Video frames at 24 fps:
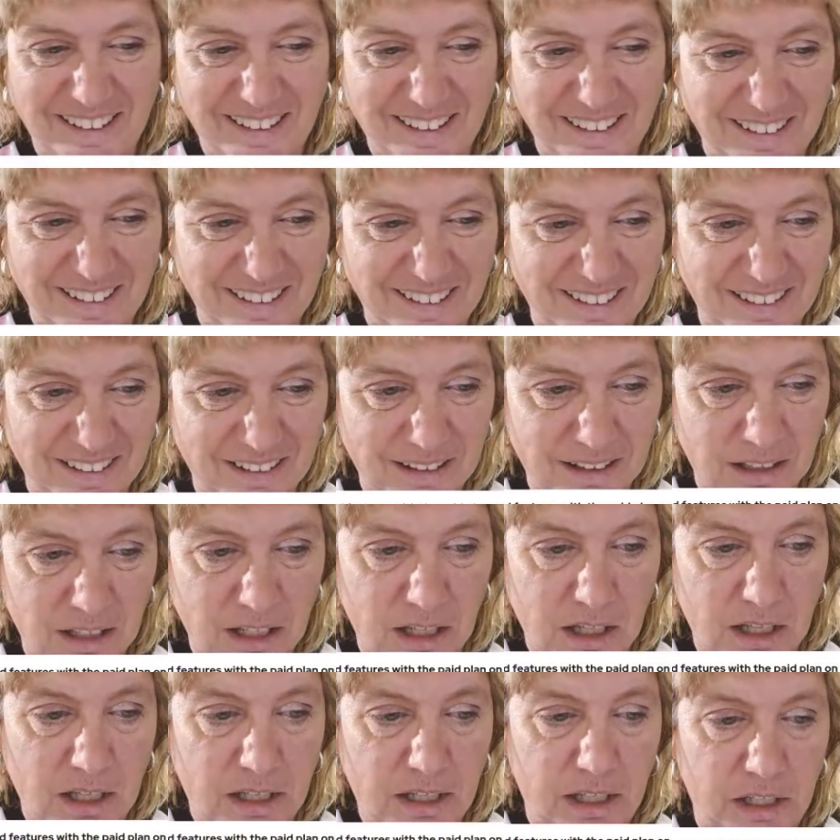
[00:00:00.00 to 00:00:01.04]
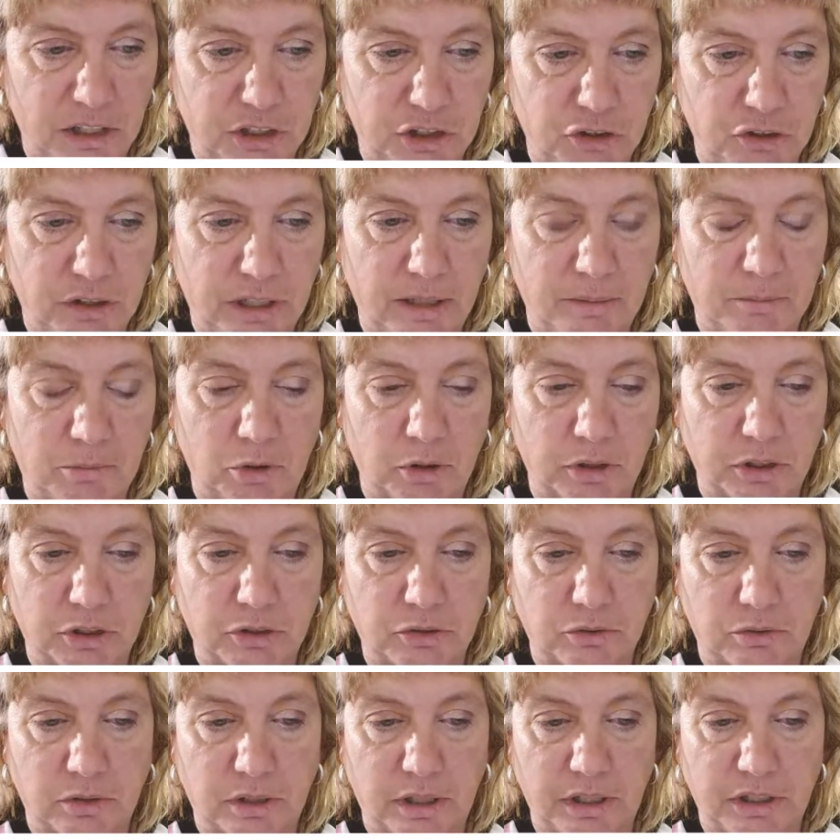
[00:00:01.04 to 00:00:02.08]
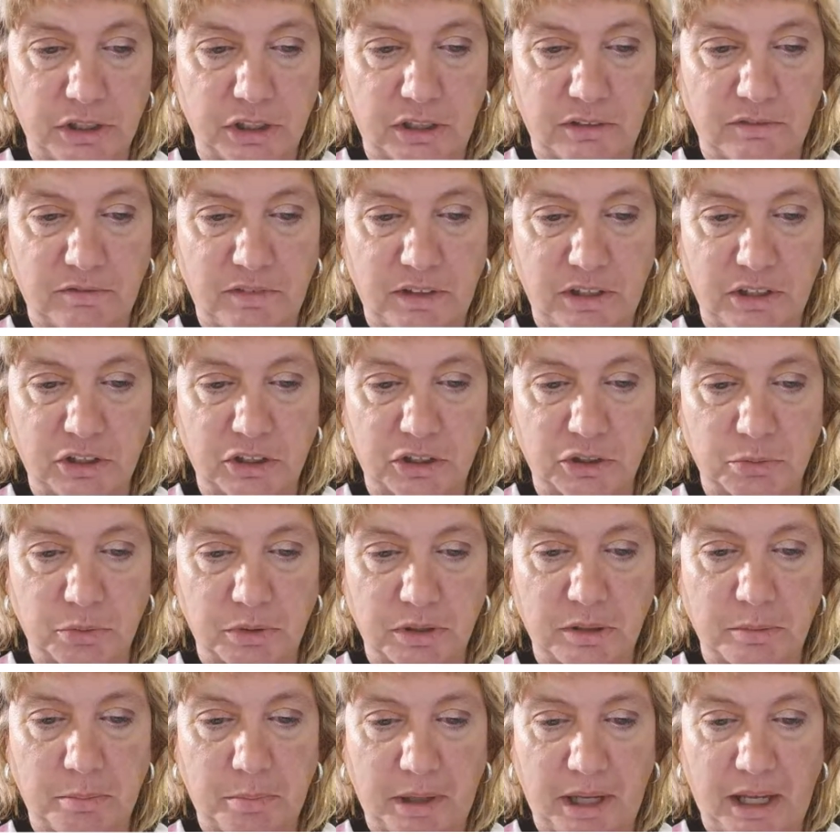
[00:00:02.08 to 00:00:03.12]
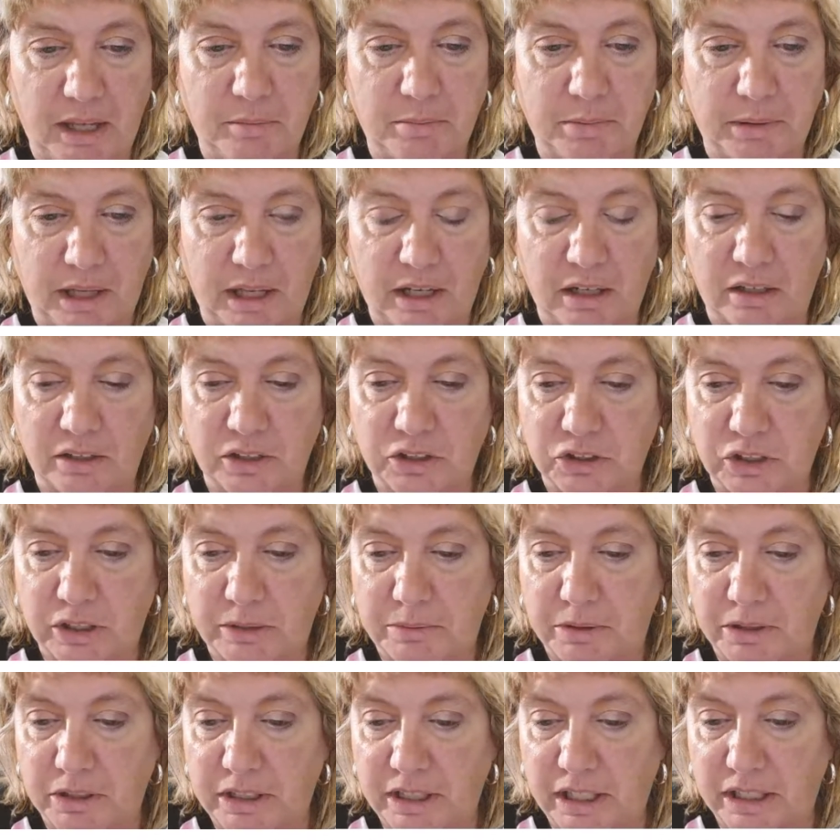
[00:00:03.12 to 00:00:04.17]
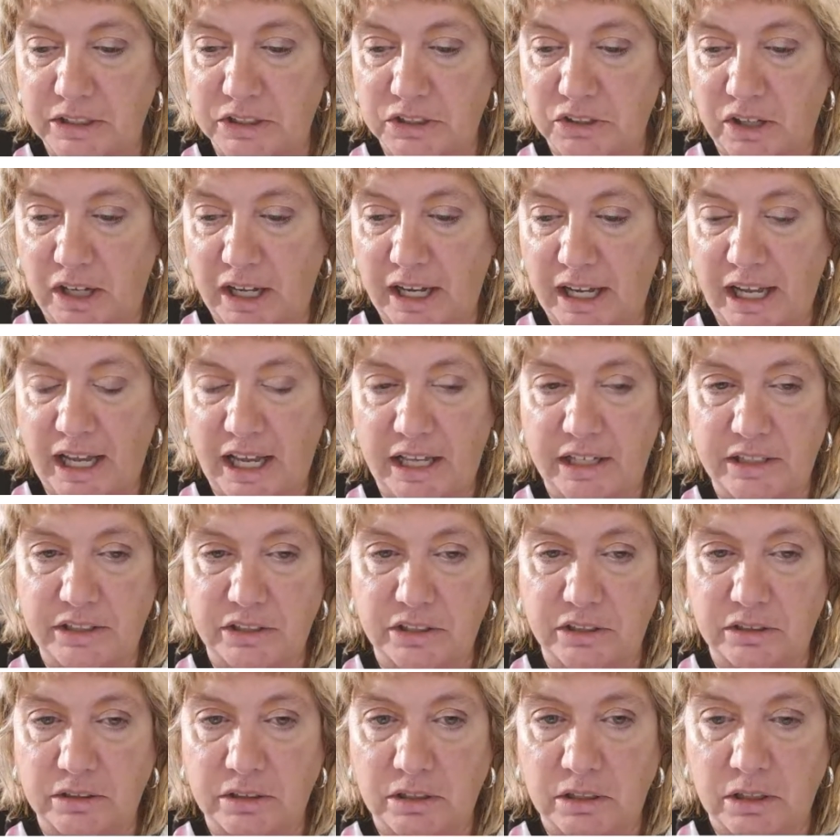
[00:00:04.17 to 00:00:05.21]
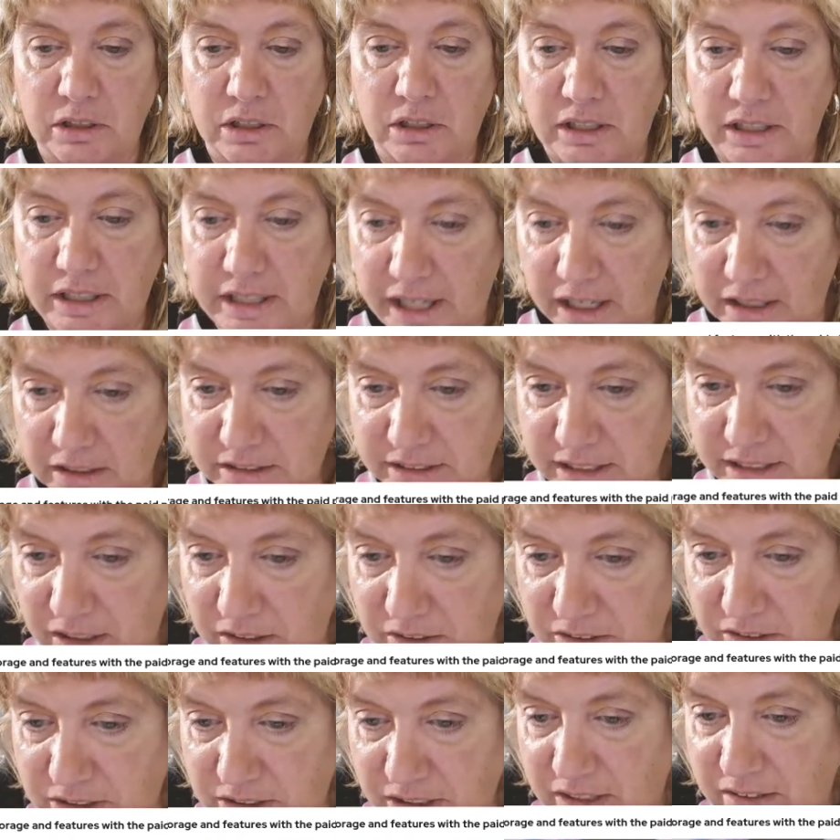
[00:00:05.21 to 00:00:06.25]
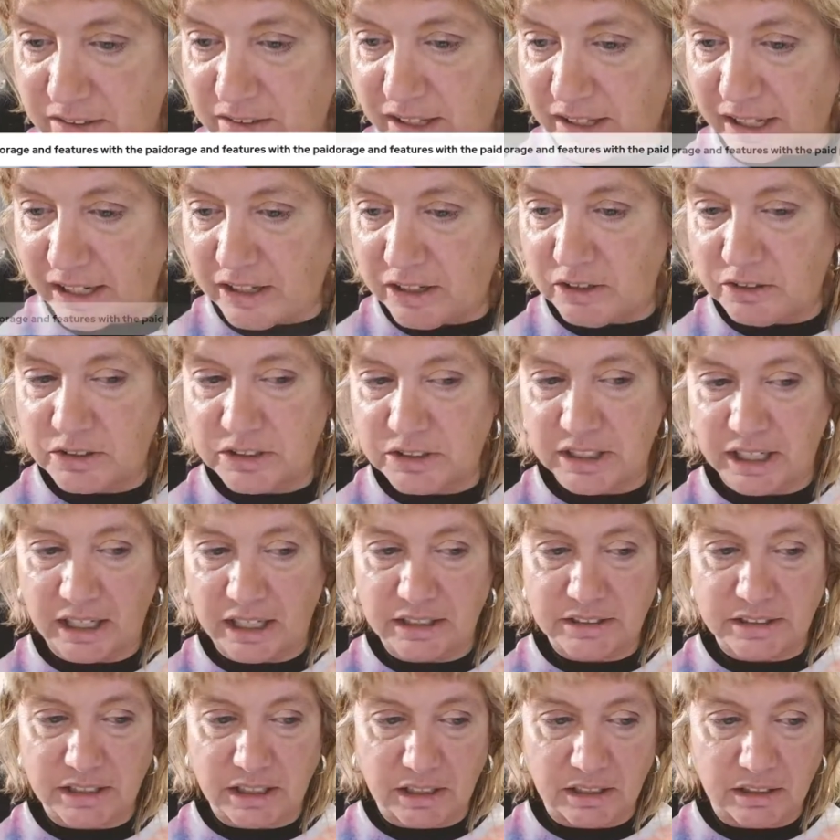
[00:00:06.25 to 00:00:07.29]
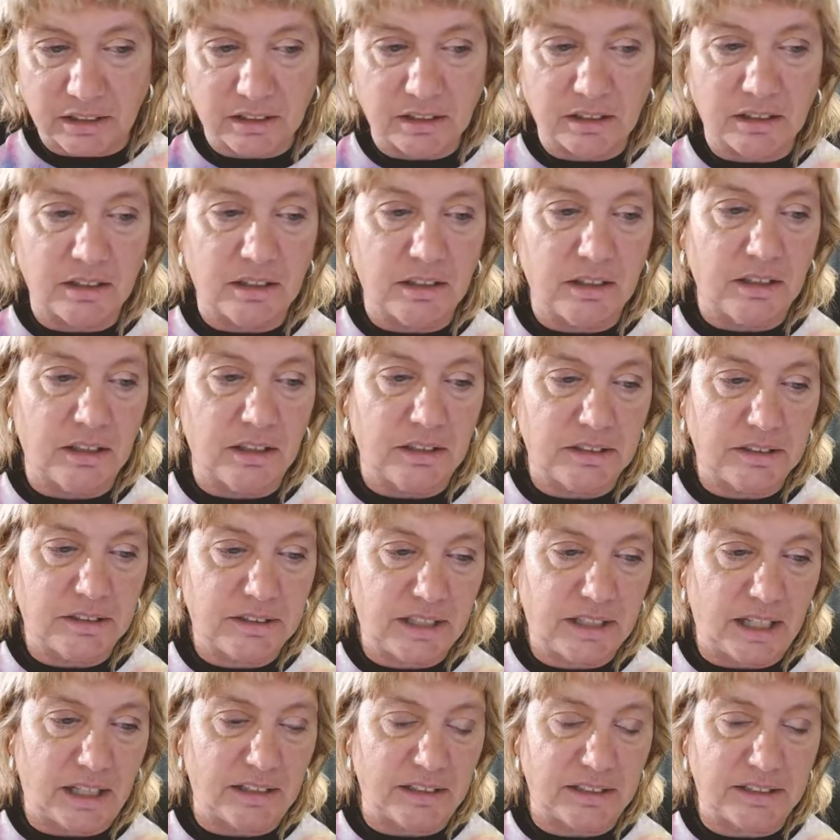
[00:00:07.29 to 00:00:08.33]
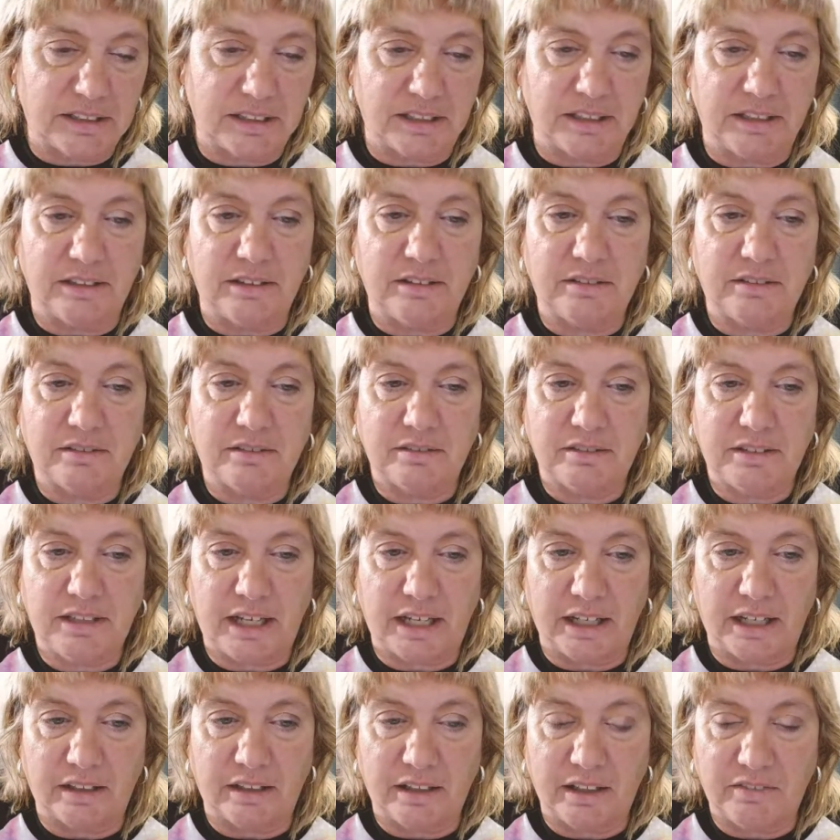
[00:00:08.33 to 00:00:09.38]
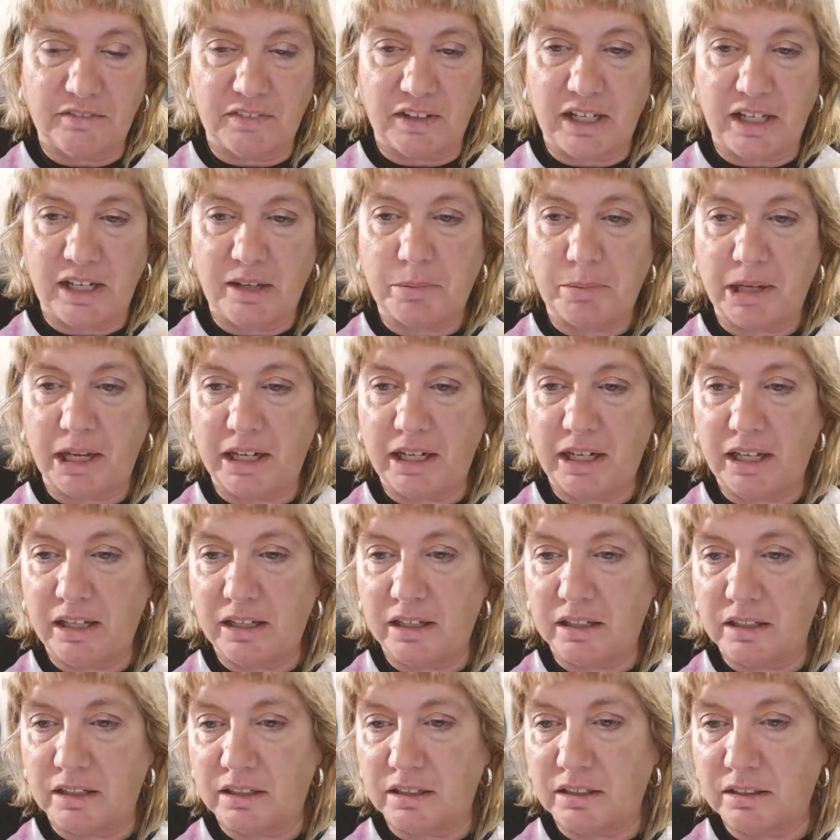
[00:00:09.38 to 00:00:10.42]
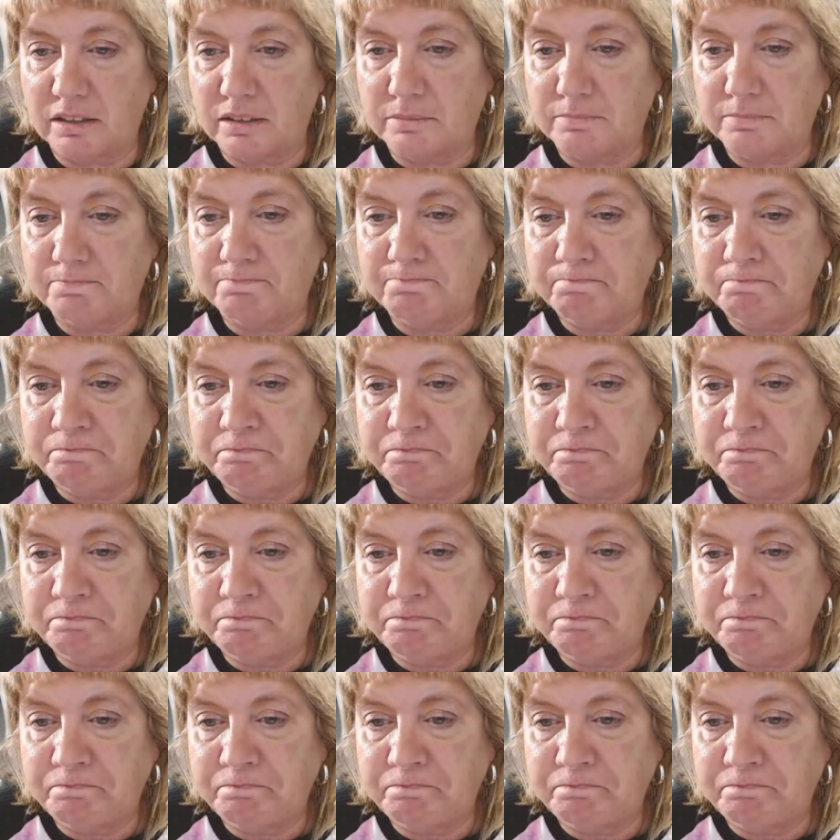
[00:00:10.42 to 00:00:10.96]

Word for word: uh, yes, you get more storage and features with the paid plan on StreamYard. Yeah, so I had to, yeah, Telson. Thank you, Santa. Telson. Yeah, if anybody um,